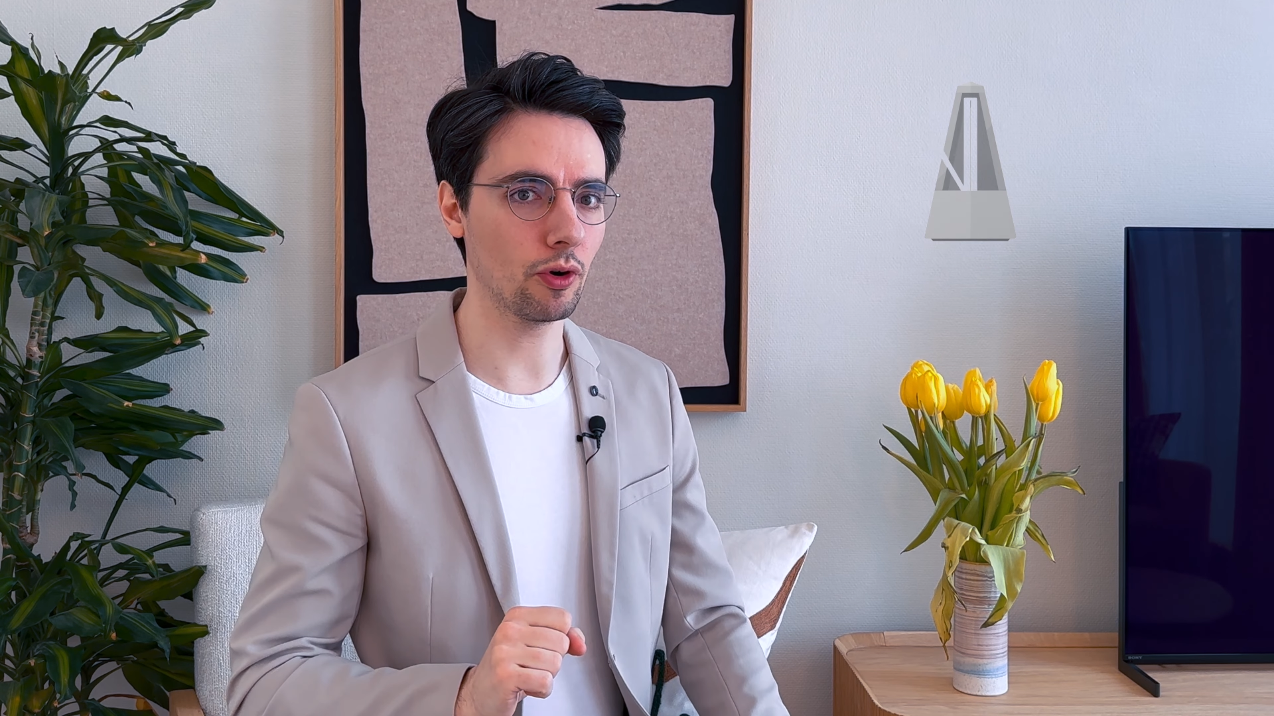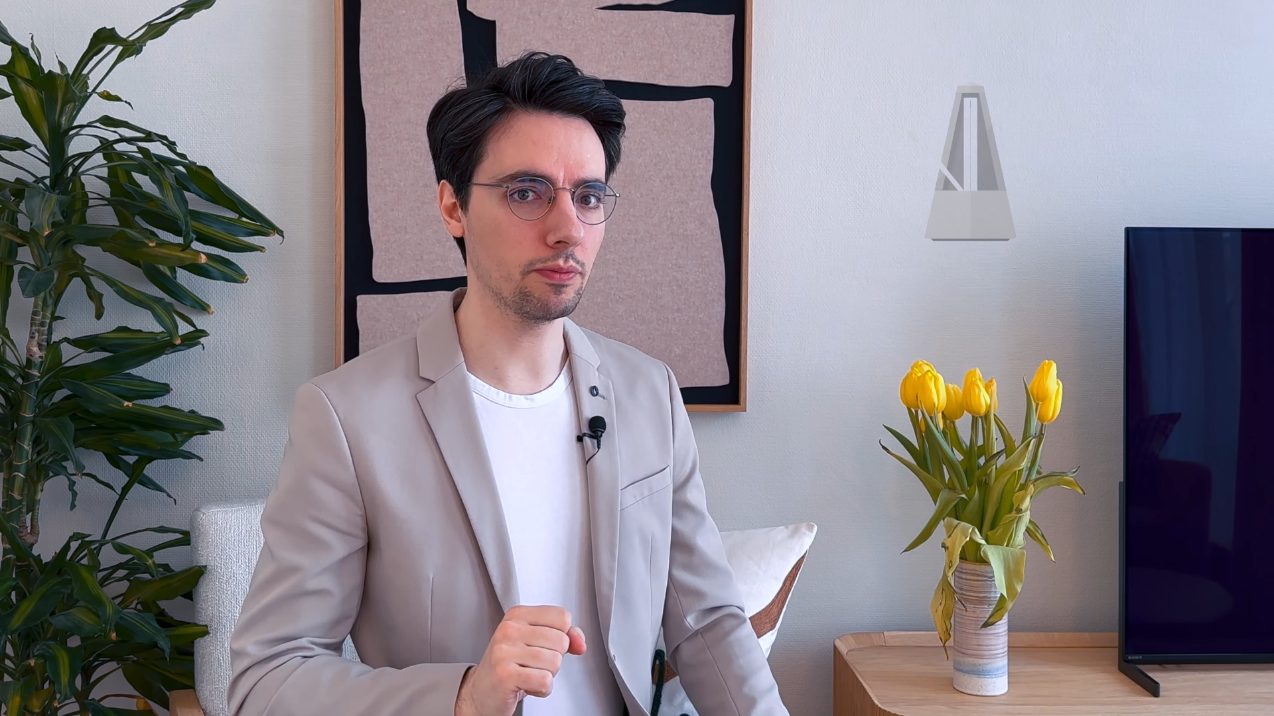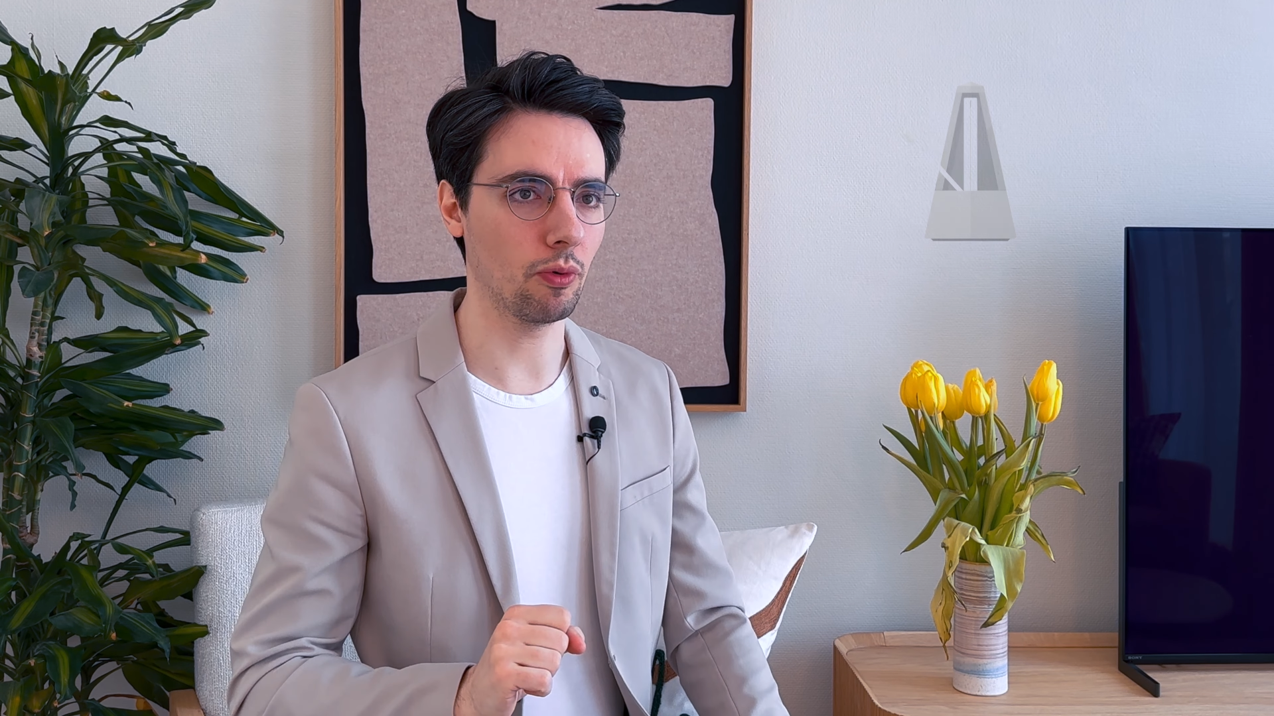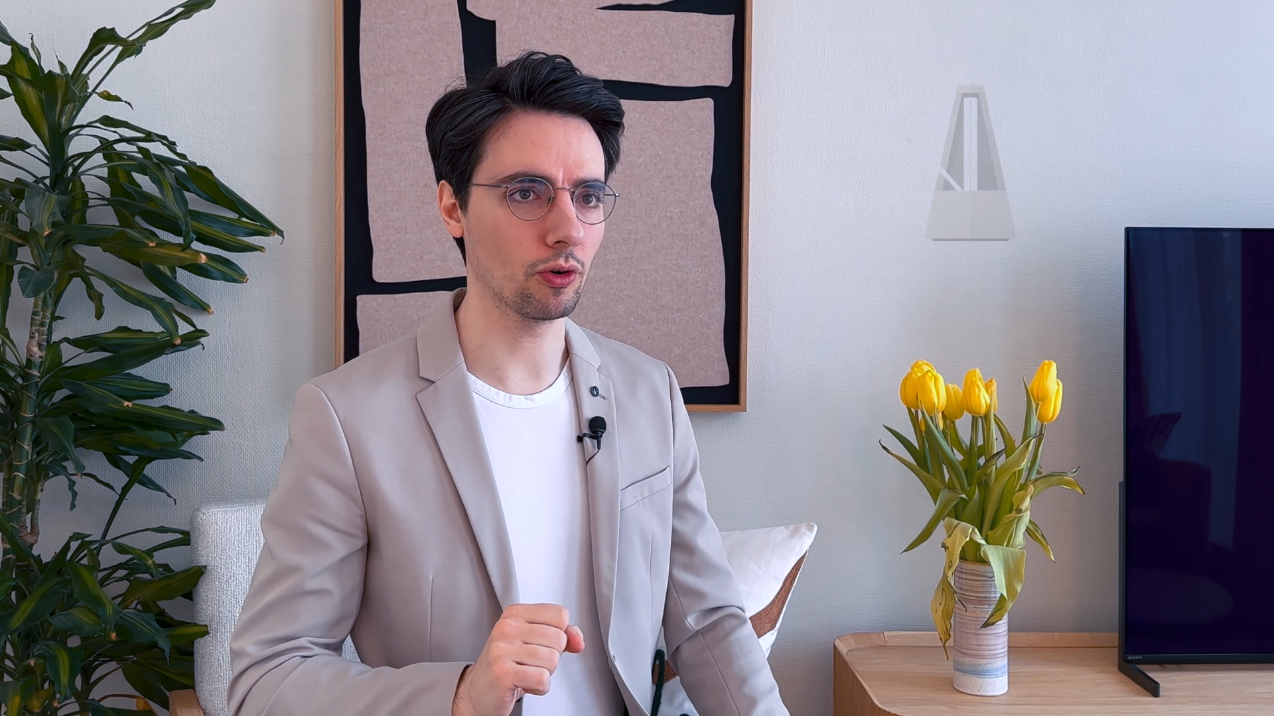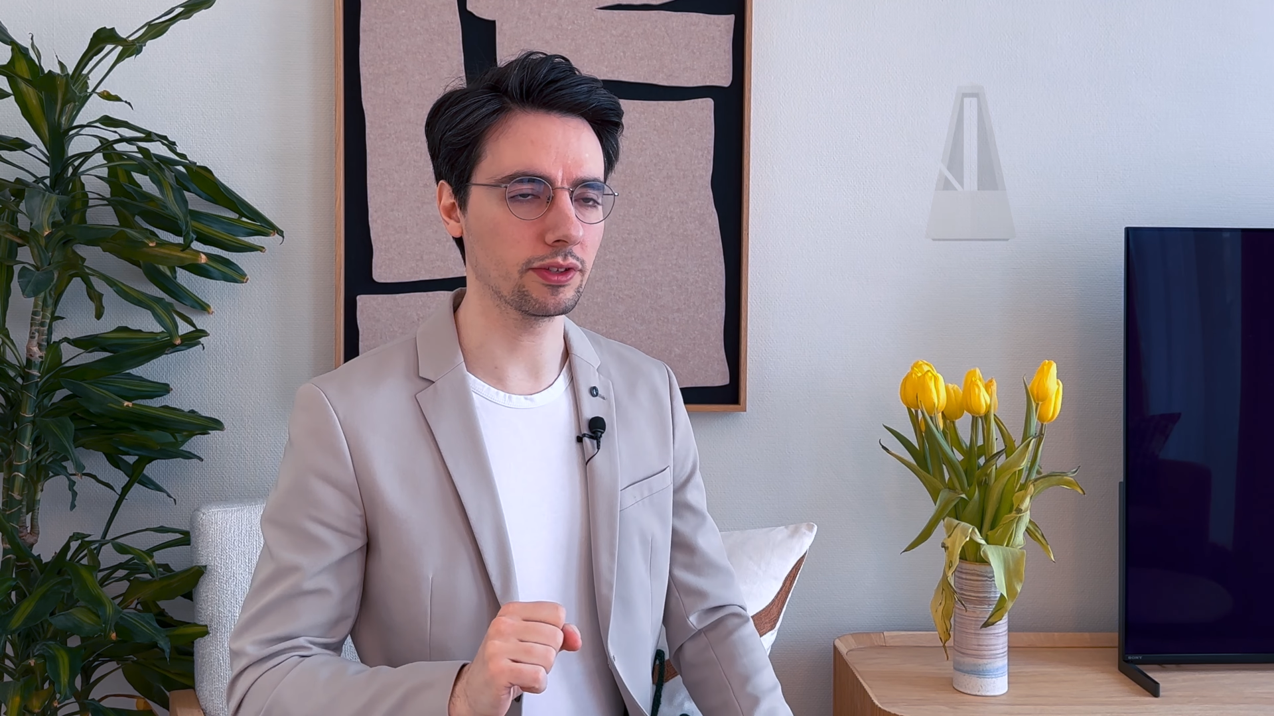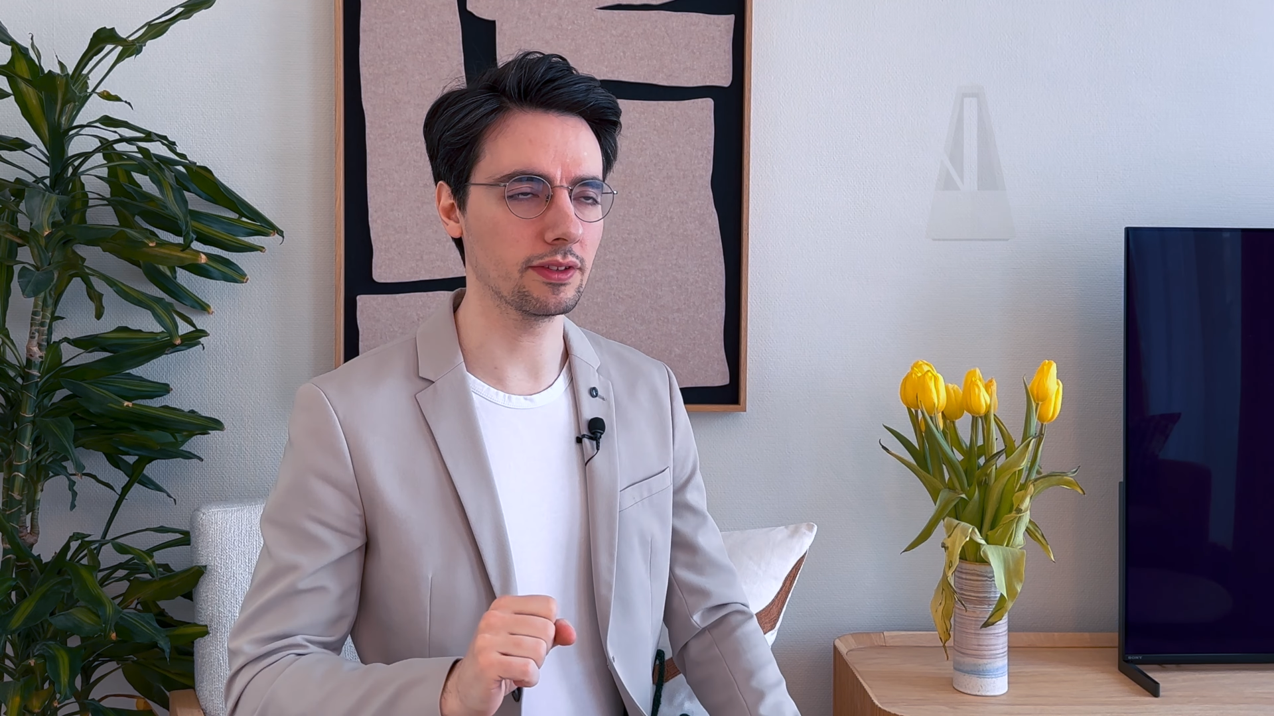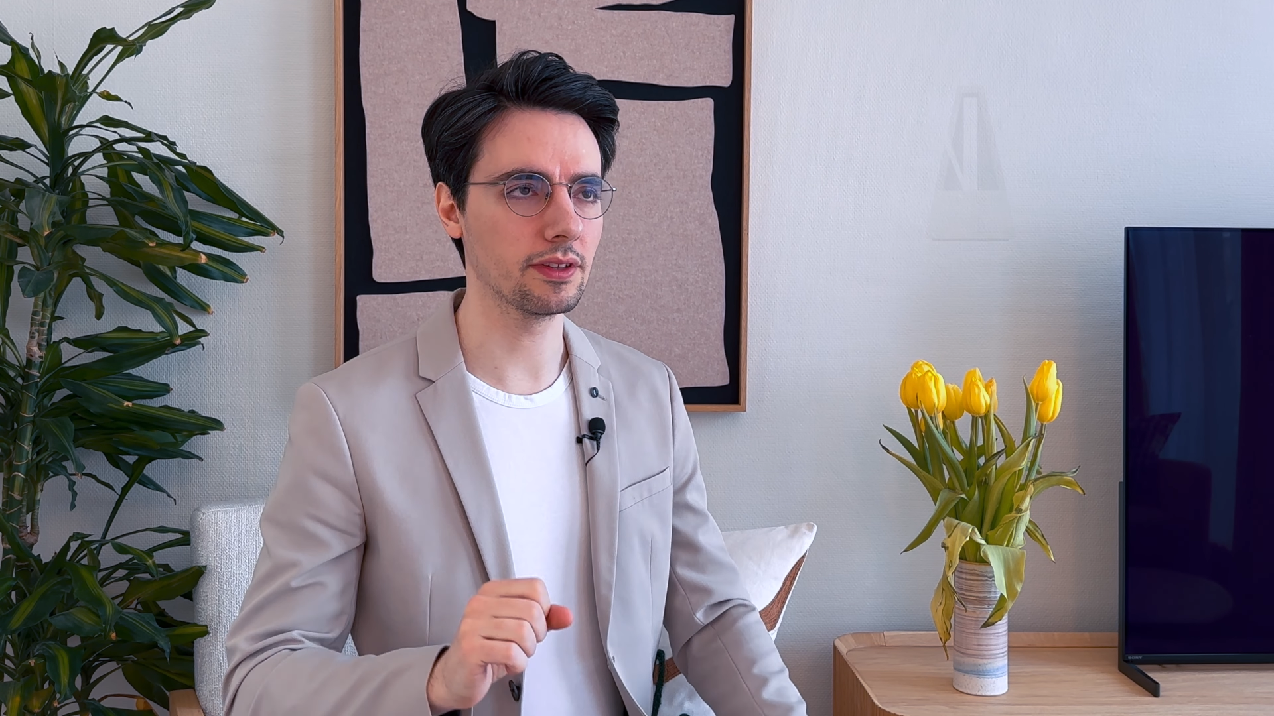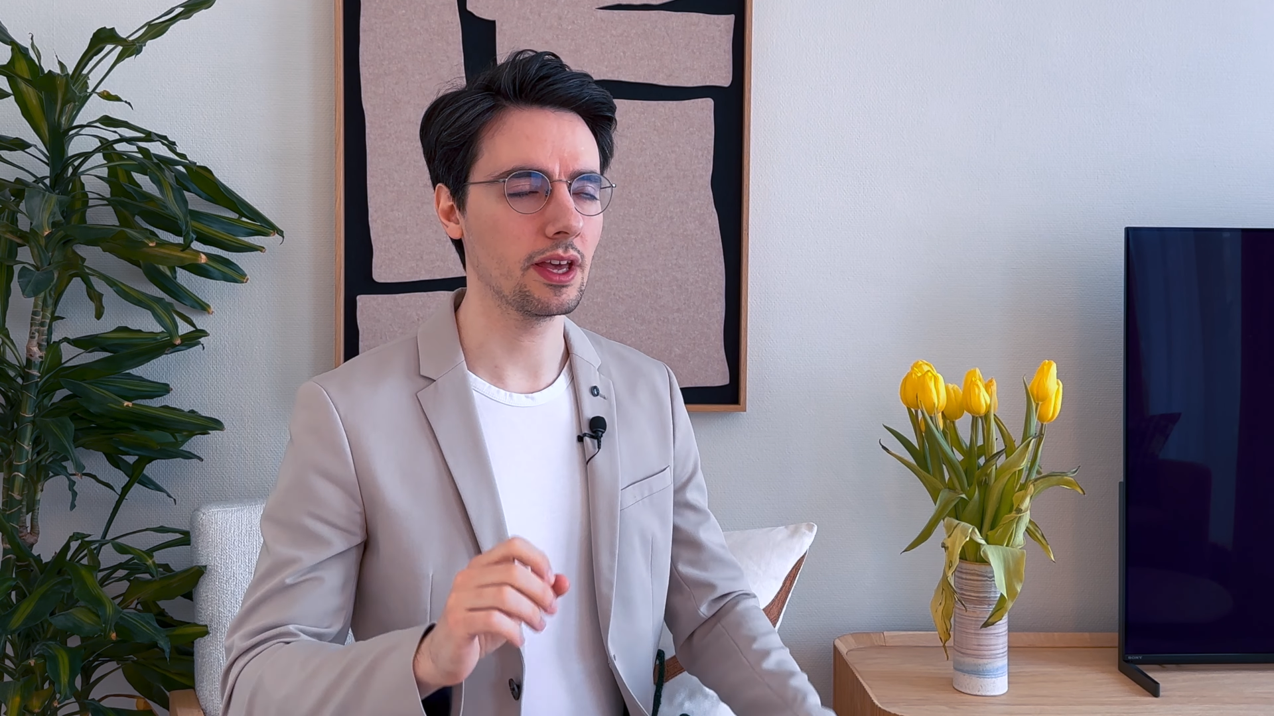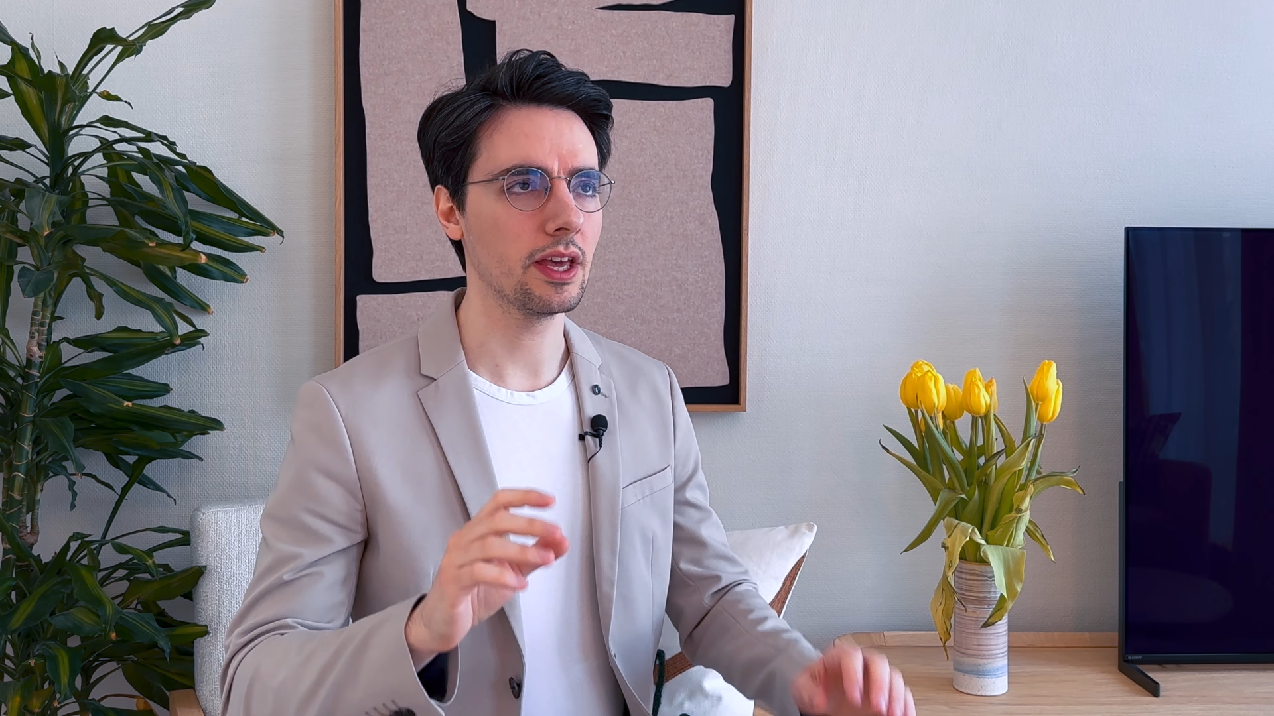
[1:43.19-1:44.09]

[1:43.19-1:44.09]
important,